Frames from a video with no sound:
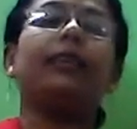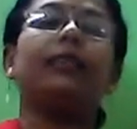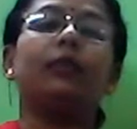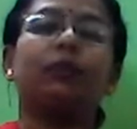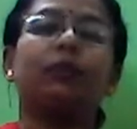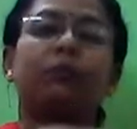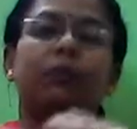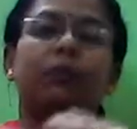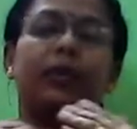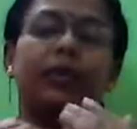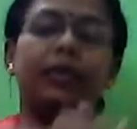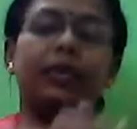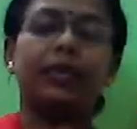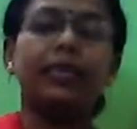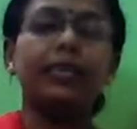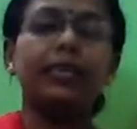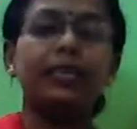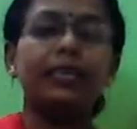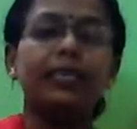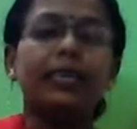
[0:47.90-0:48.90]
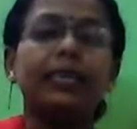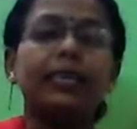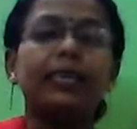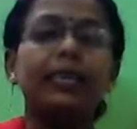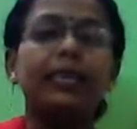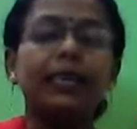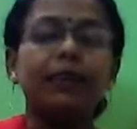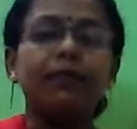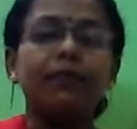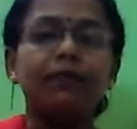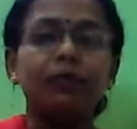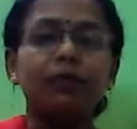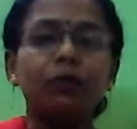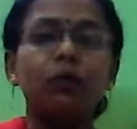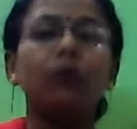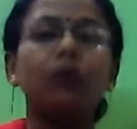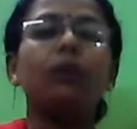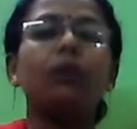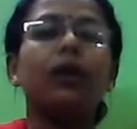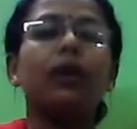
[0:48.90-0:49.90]
your parents gave
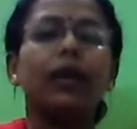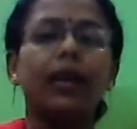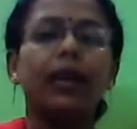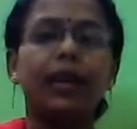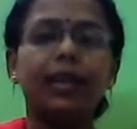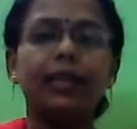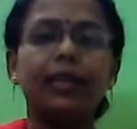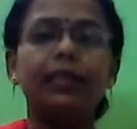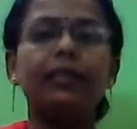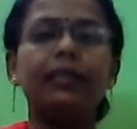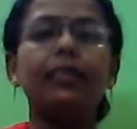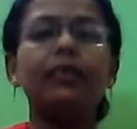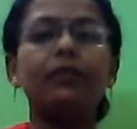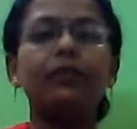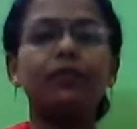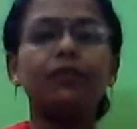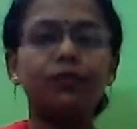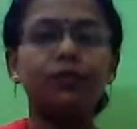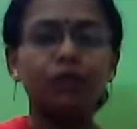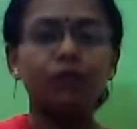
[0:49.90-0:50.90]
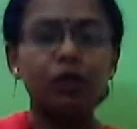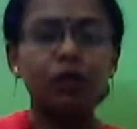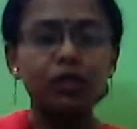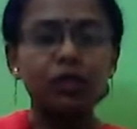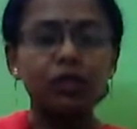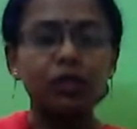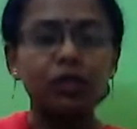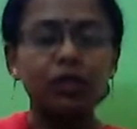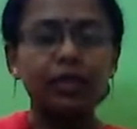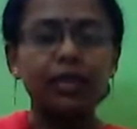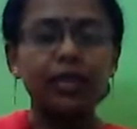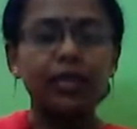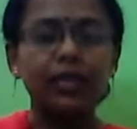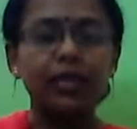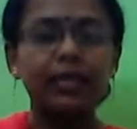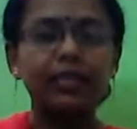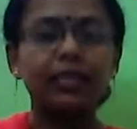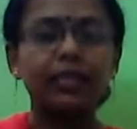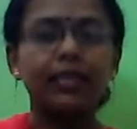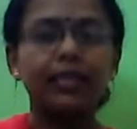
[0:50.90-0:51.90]
you healthy food to
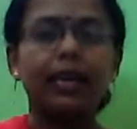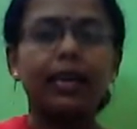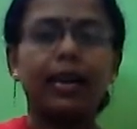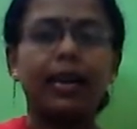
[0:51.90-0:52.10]
eat